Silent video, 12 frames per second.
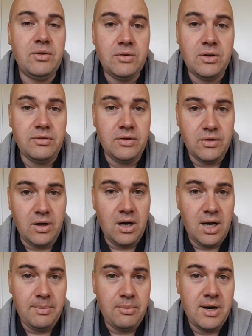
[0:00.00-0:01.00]
you've got
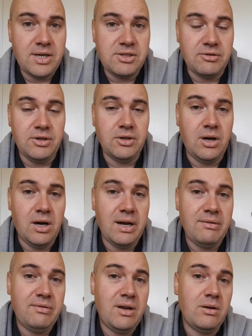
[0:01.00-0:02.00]
high pressure and you've got high
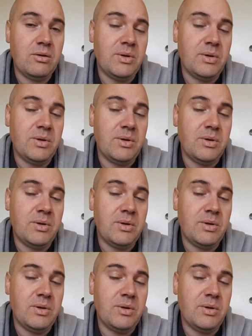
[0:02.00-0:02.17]
flow,